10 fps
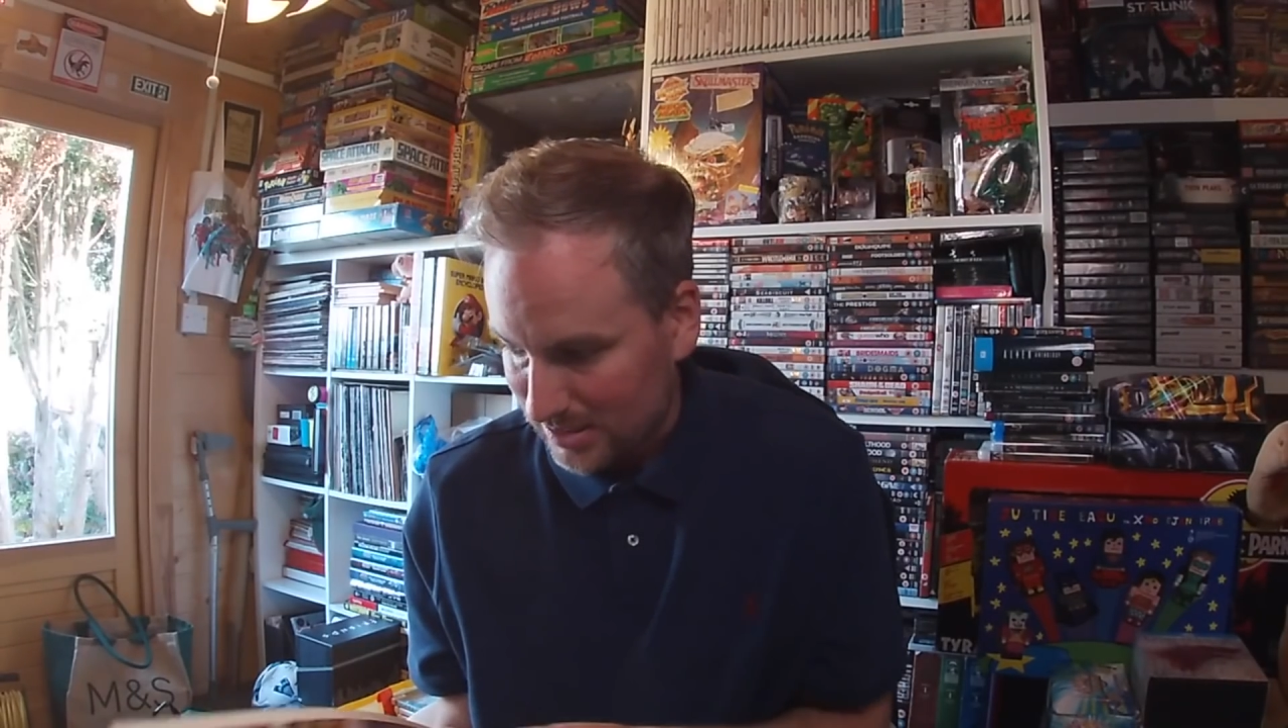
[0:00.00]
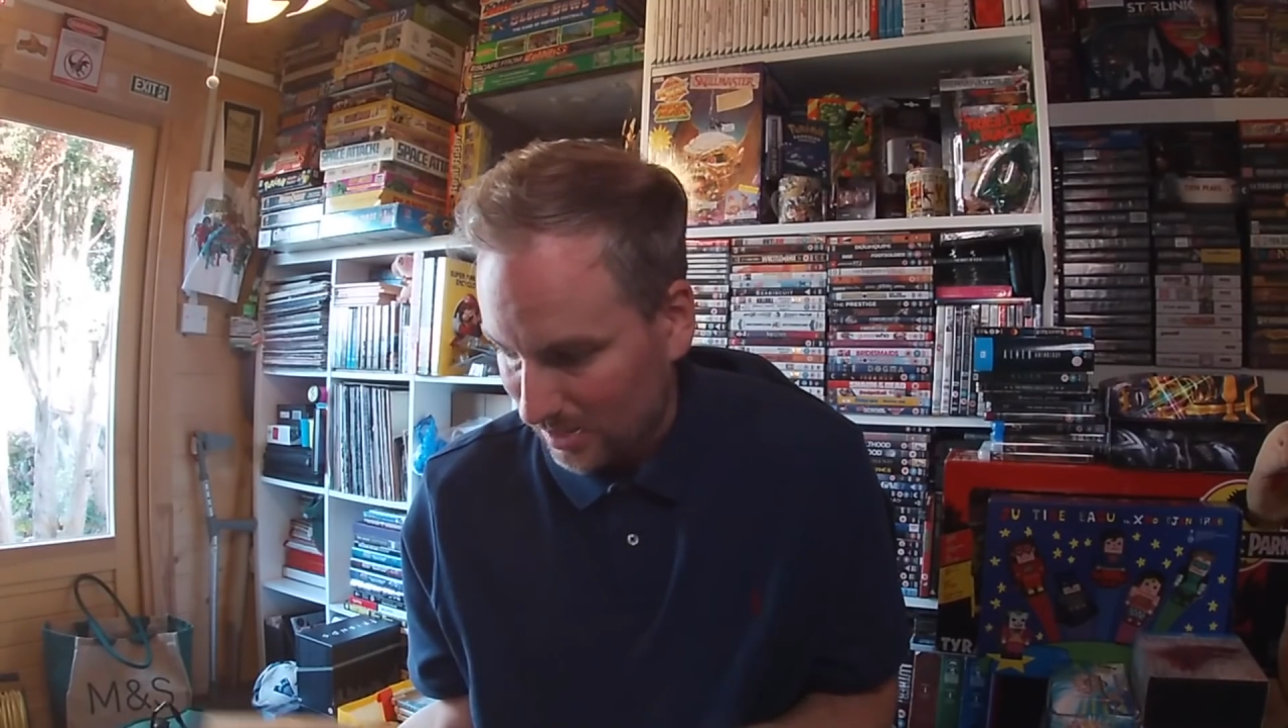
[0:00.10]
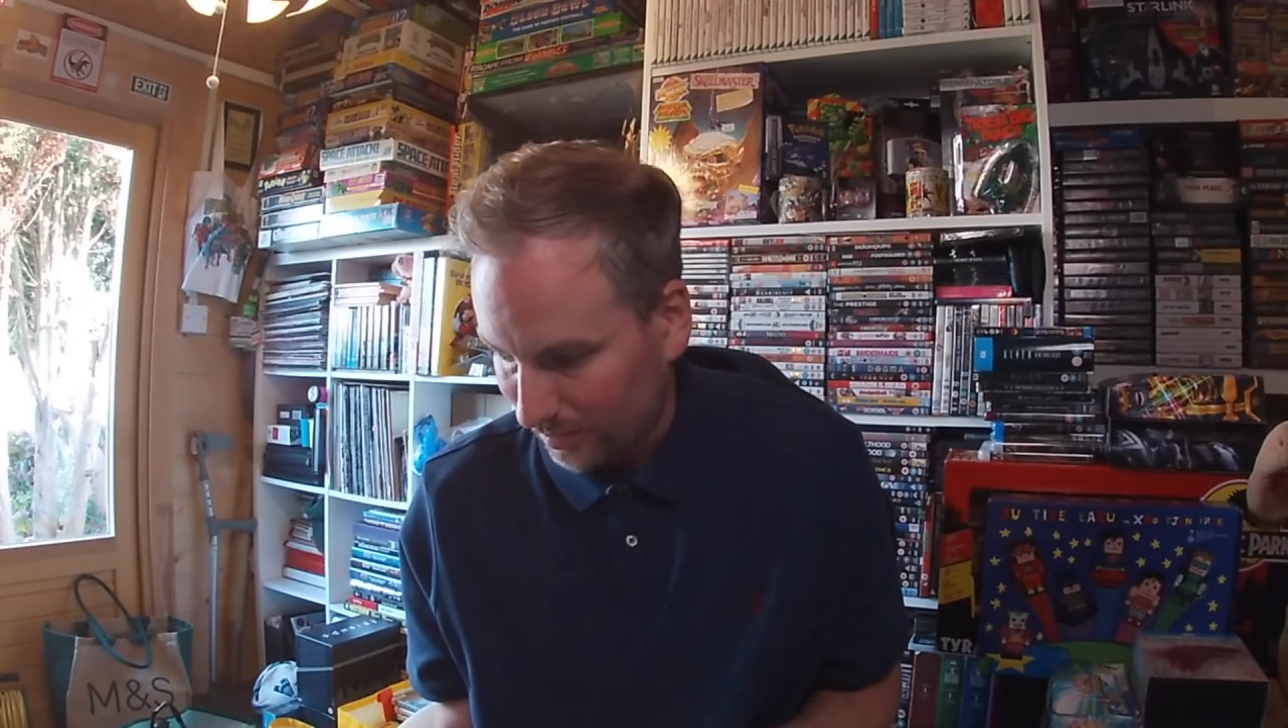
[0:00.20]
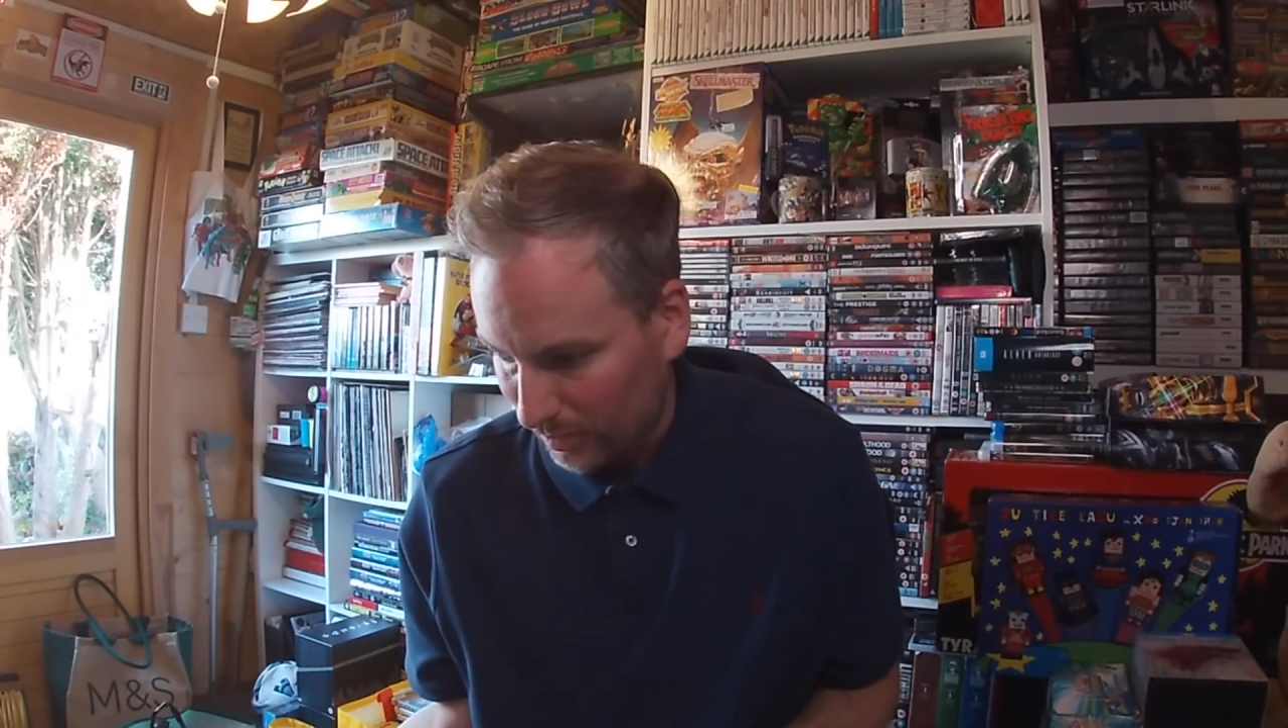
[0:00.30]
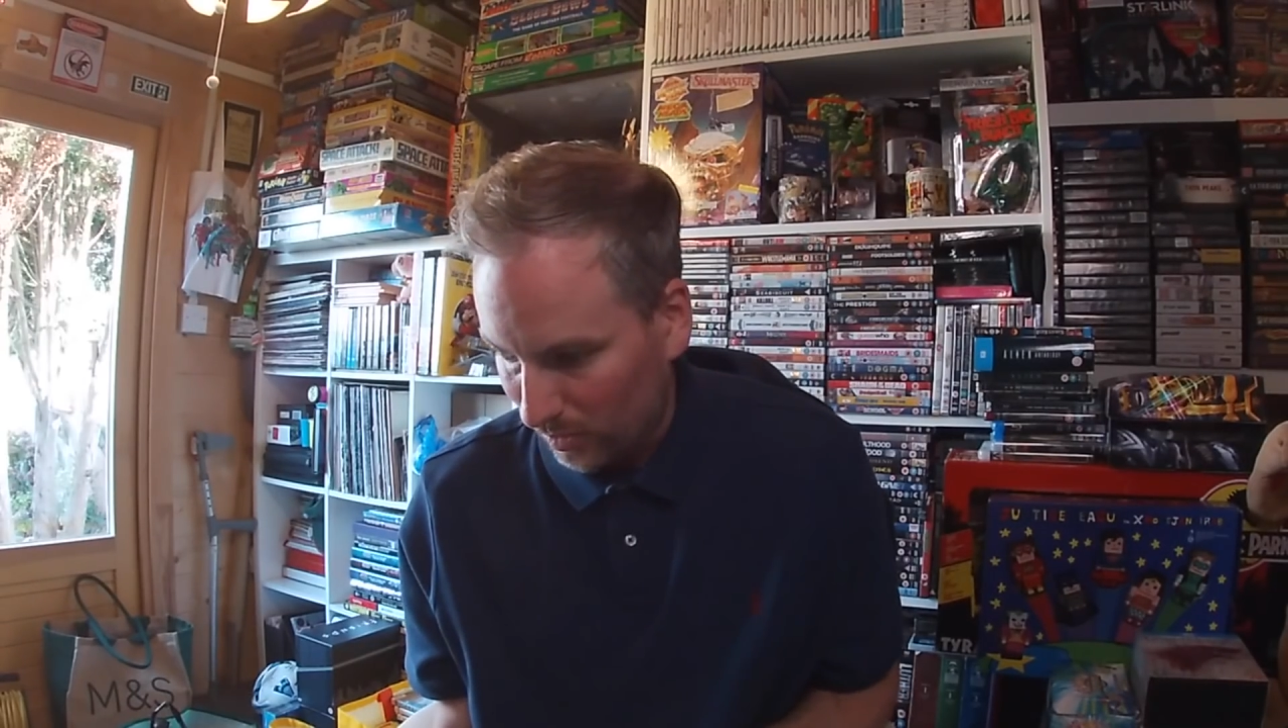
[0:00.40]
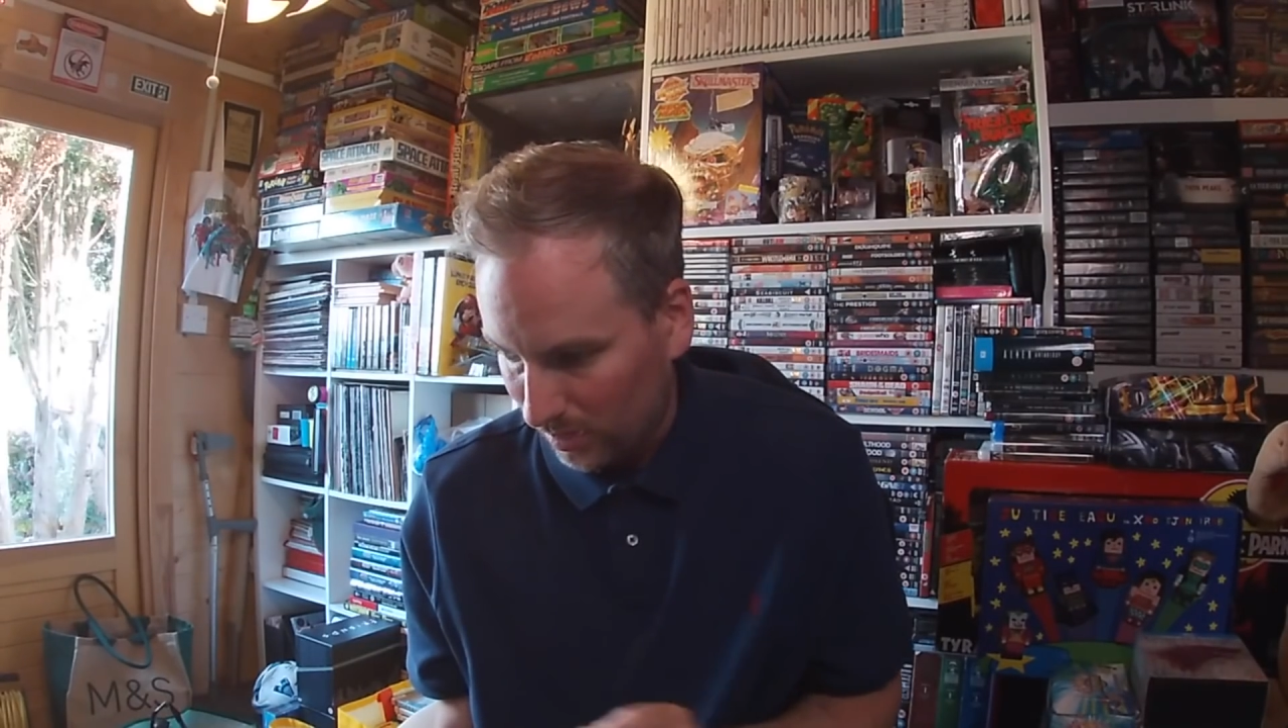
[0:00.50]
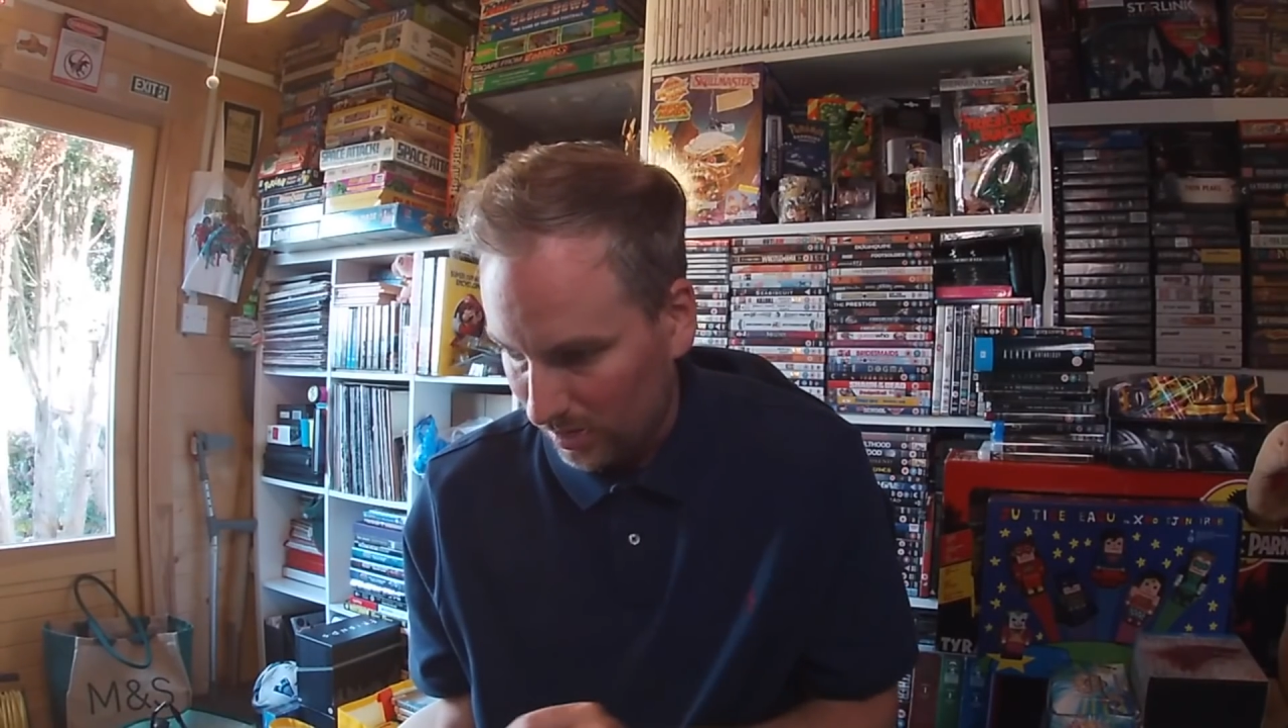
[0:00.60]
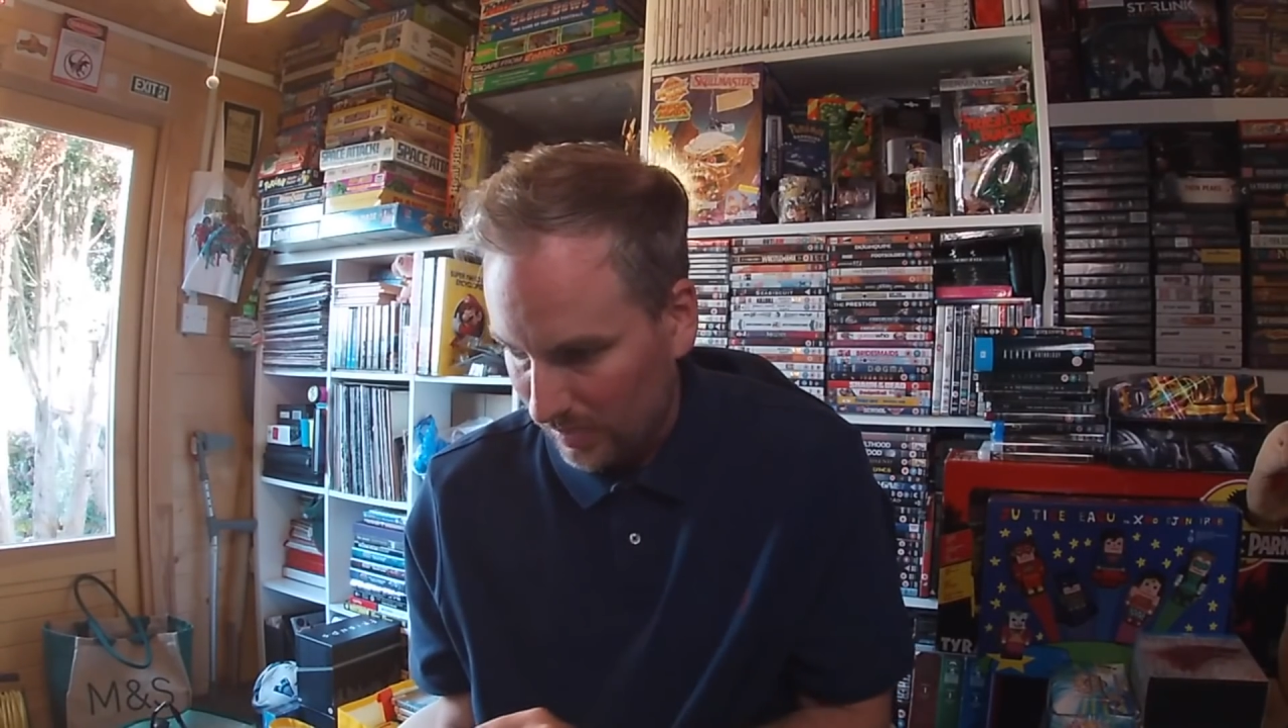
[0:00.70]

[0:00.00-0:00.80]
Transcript: stuff for.